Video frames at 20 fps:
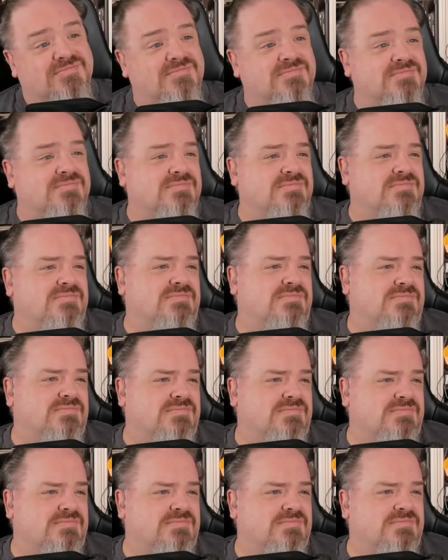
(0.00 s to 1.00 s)

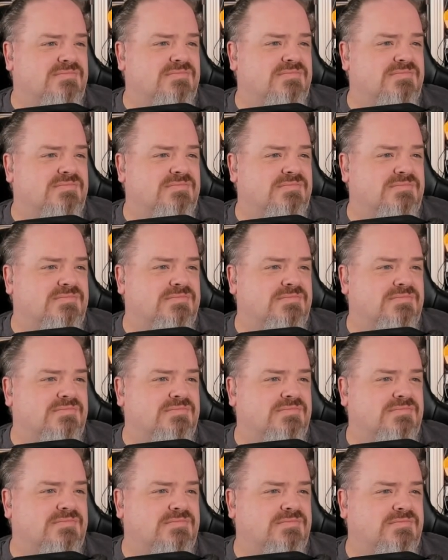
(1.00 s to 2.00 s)

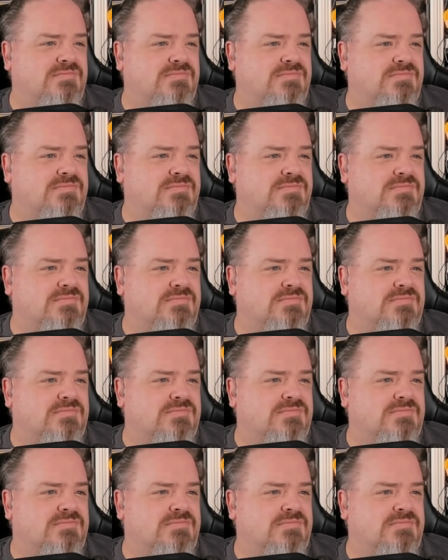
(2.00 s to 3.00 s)

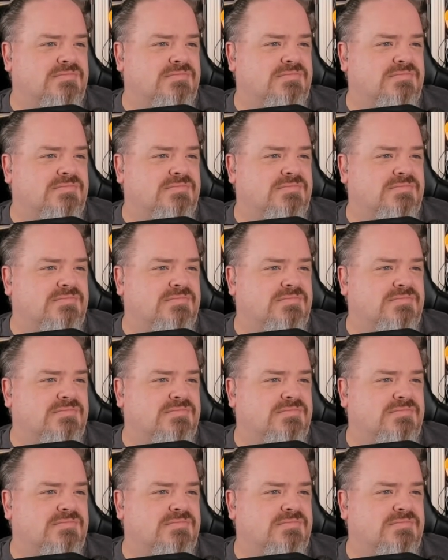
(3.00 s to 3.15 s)
The person shown says nothing.